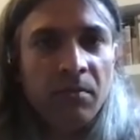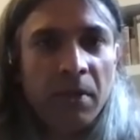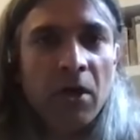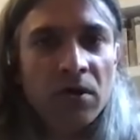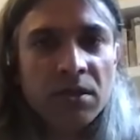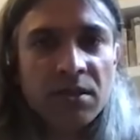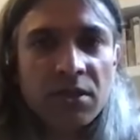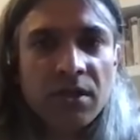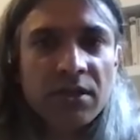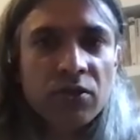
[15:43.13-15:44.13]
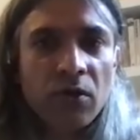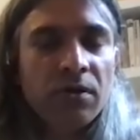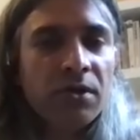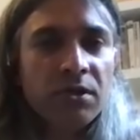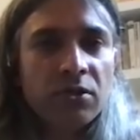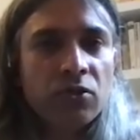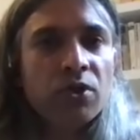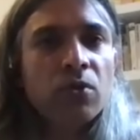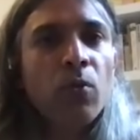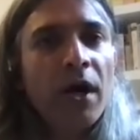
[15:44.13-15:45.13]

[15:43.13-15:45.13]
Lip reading: because it's such an extraordinary situation.